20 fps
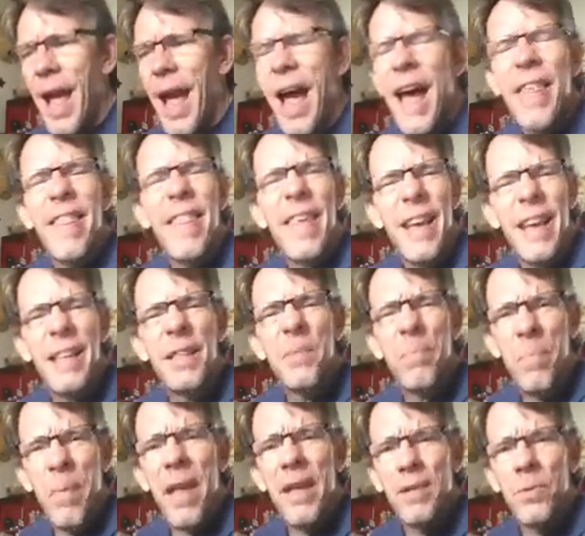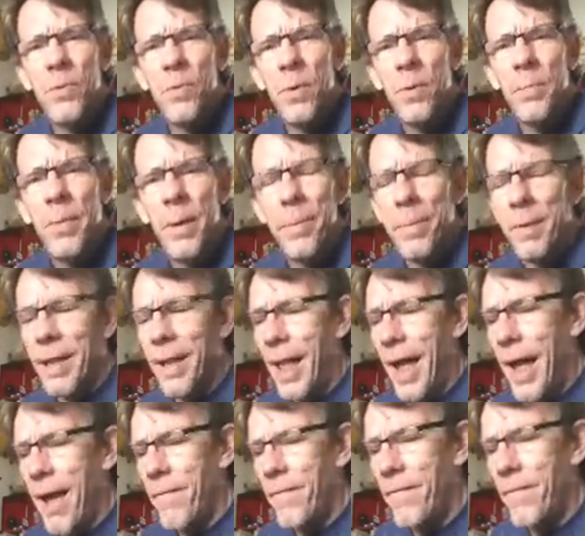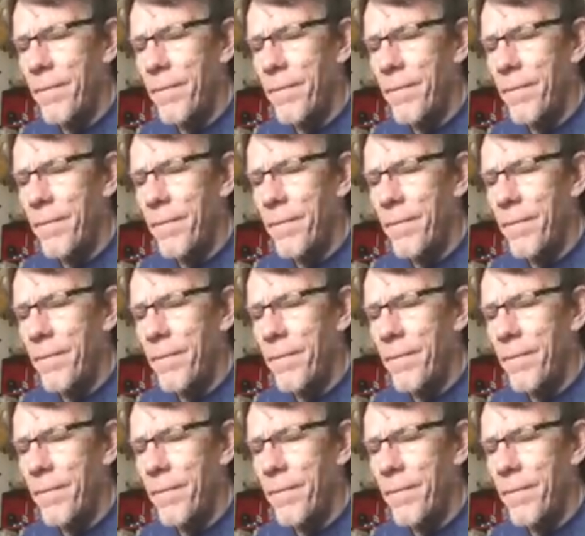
I think it's best when people laugh.